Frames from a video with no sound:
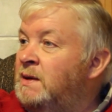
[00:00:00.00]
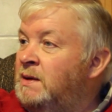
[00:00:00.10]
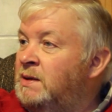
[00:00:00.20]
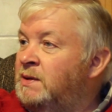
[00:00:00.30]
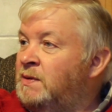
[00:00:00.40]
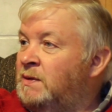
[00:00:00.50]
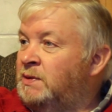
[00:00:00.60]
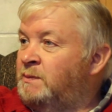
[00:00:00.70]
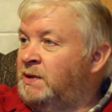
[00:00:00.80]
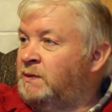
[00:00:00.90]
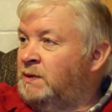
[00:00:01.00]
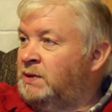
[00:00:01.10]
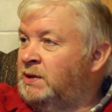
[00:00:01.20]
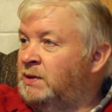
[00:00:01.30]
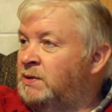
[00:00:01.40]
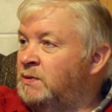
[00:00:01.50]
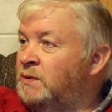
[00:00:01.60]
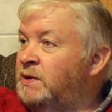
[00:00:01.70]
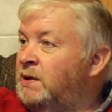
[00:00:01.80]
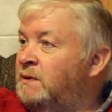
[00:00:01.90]
And I thought the best way to get to
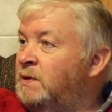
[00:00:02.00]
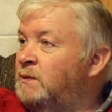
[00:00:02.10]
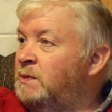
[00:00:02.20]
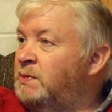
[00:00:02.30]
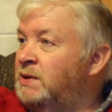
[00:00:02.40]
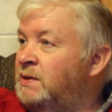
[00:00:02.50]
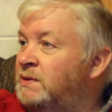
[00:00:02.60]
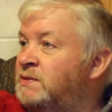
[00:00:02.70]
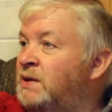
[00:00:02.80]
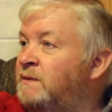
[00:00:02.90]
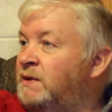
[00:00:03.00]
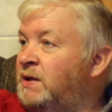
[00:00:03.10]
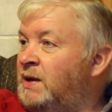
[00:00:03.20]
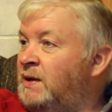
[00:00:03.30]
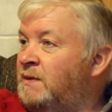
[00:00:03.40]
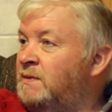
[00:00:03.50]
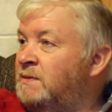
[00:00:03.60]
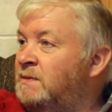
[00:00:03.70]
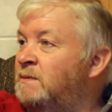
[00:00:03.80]
know the area would be, instead of a car,